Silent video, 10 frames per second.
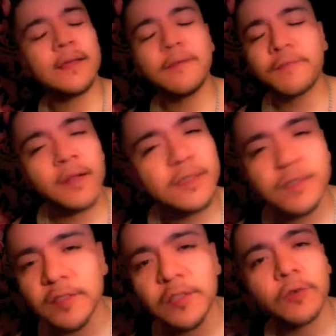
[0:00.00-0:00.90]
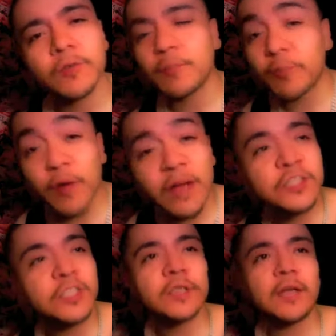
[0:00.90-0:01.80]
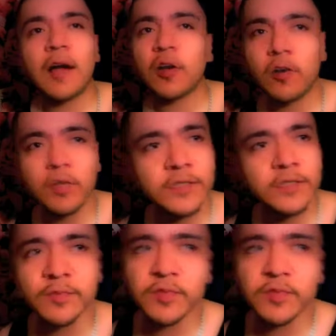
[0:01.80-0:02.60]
fell into depression, alcoholism.